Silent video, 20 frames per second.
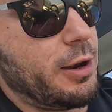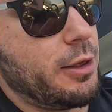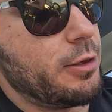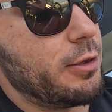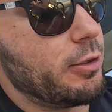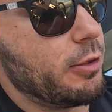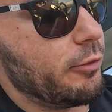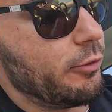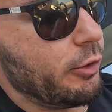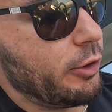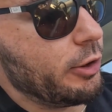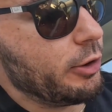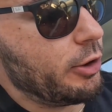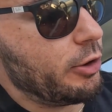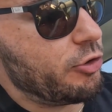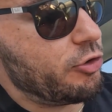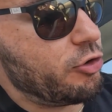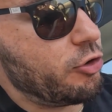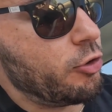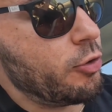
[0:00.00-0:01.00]
This is a really
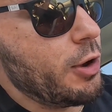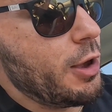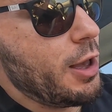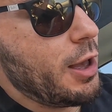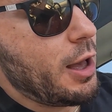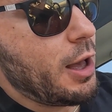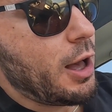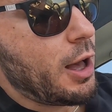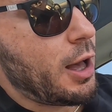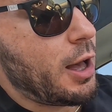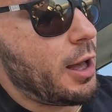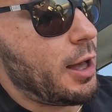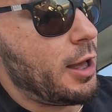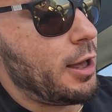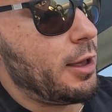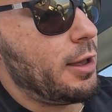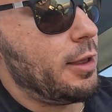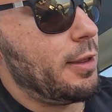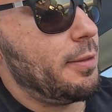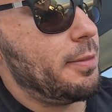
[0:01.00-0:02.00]
good shoe.
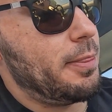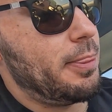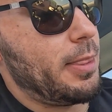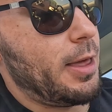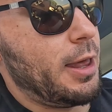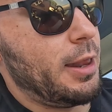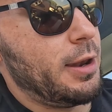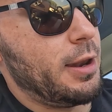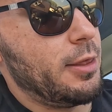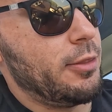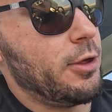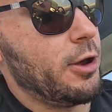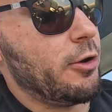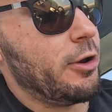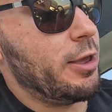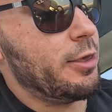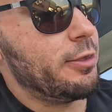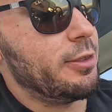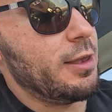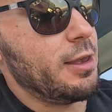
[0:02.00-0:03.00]
And there
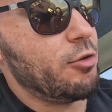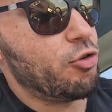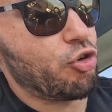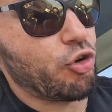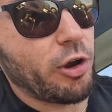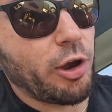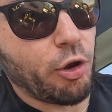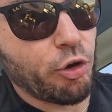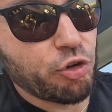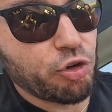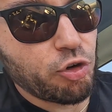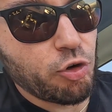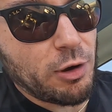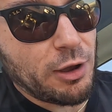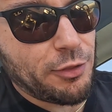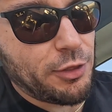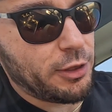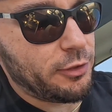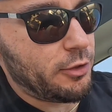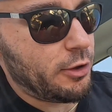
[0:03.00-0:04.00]
is the trail shoe.
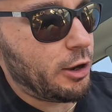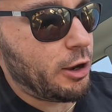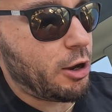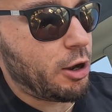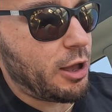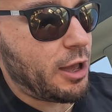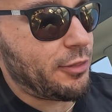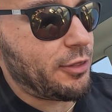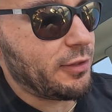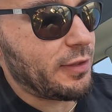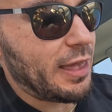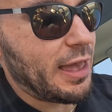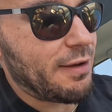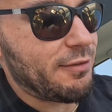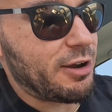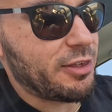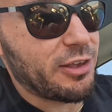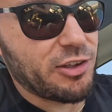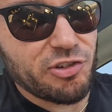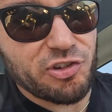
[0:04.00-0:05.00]
I think they
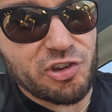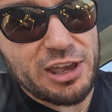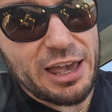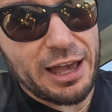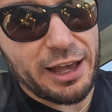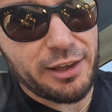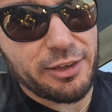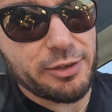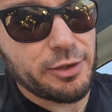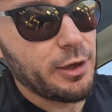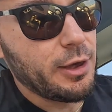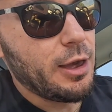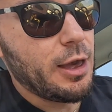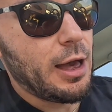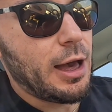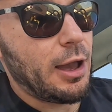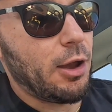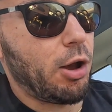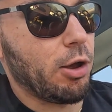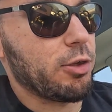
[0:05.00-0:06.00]
have it as a GX.
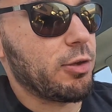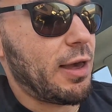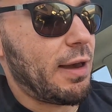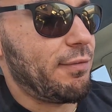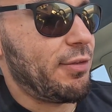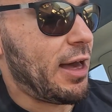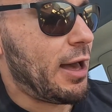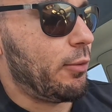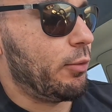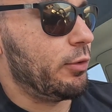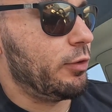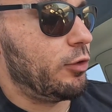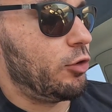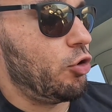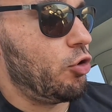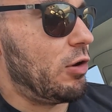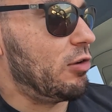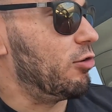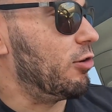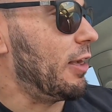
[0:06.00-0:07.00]
I also have that one
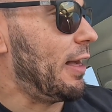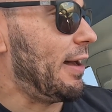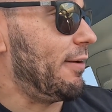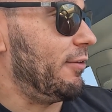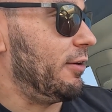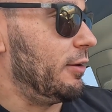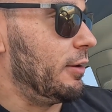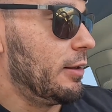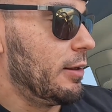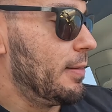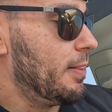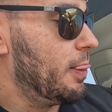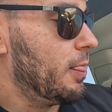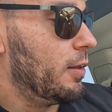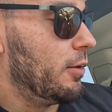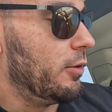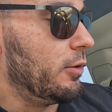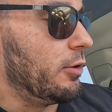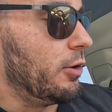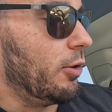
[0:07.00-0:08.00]
too. I just haven't,
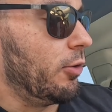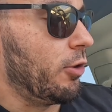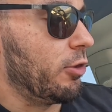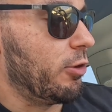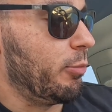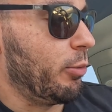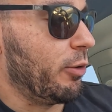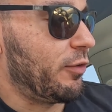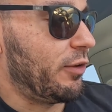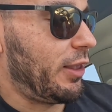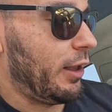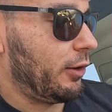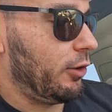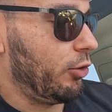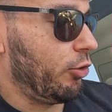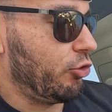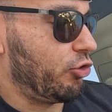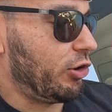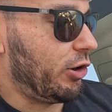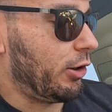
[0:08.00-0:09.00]
you know, those are more for
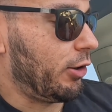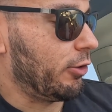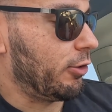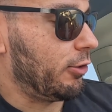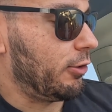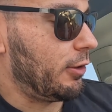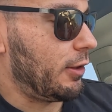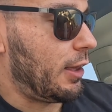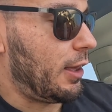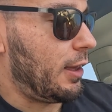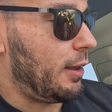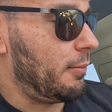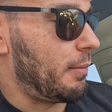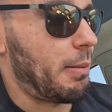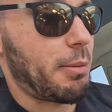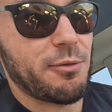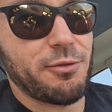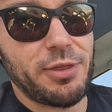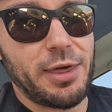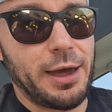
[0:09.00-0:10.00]
technical trails and
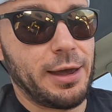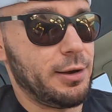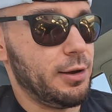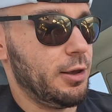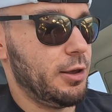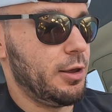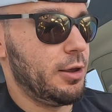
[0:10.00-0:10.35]
maybe for that.